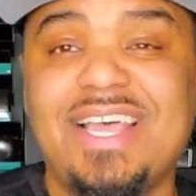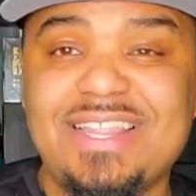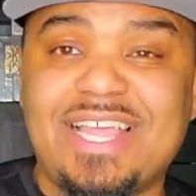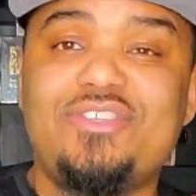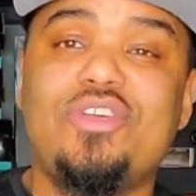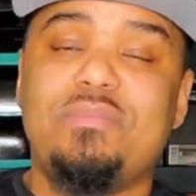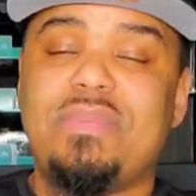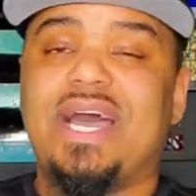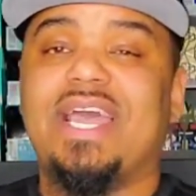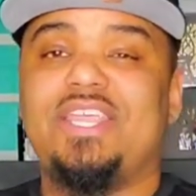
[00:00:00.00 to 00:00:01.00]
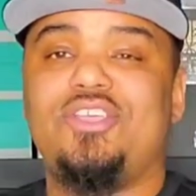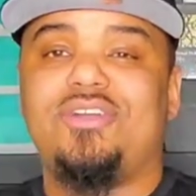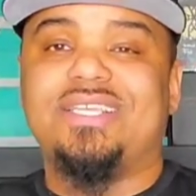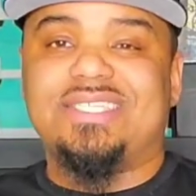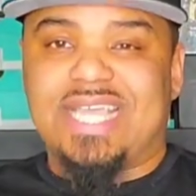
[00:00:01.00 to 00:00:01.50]
Like, you can buy your
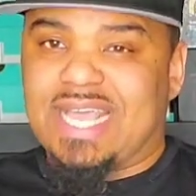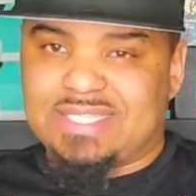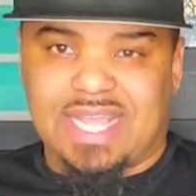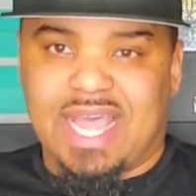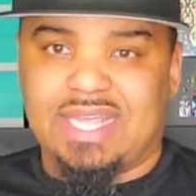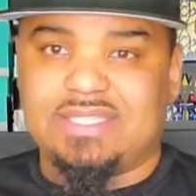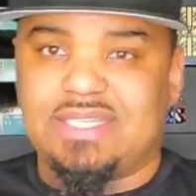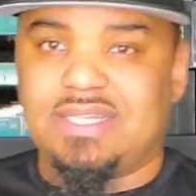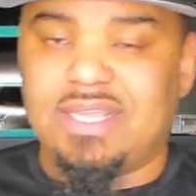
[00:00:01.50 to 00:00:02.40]
exact size and